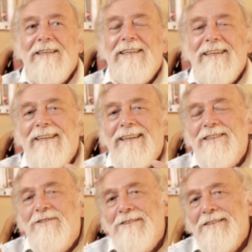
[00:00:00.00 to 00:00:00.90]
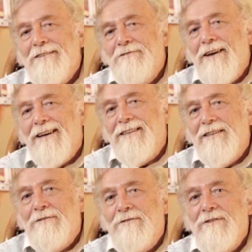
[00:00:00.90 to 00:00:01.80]
it's not as
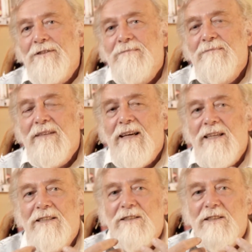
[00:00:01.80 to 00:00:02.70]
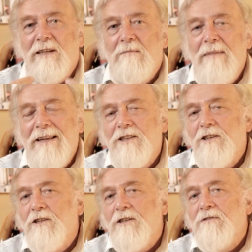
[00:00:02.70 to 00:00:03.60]
effective as a
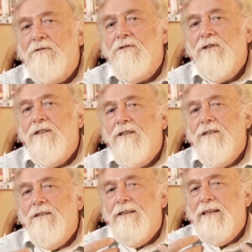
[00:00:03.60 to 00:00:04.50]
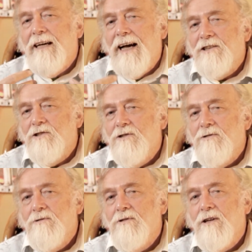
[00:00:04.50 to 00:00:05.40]
meditative
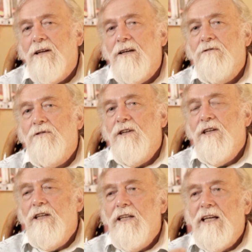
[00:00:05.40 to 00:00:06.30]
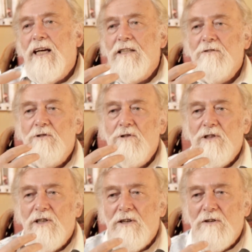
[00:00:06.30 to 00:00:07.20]
attitude to life.
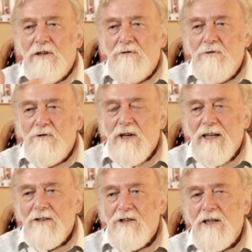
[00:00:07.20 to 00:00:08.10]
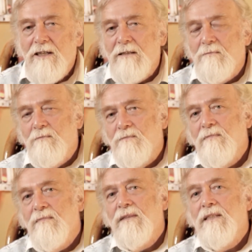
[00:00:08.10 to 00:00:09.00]
And if you take time,
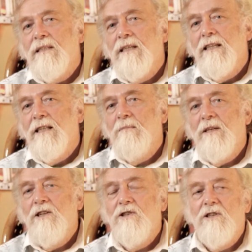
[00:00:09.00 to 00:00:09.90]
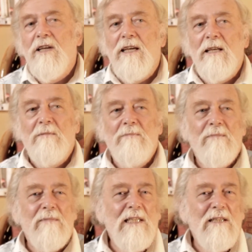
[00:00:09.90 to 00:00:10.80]
a little bit each day,
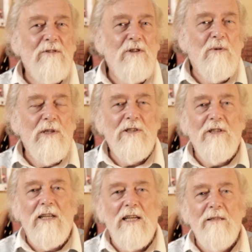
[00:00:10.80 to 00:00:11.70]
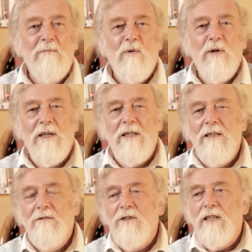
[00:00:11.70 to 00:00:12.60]
even twice a day in the morning and
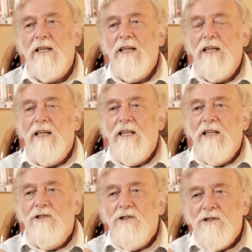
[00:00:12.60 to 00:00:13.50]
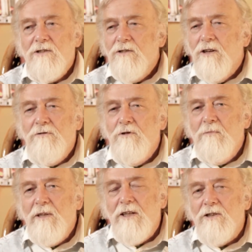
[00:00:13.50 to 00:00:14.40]
evening, just a few
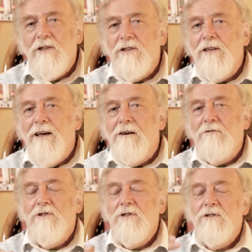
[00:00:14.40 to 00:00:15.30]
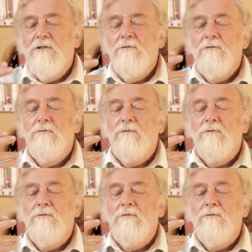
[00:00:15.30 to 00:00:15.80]
minutes is enough just to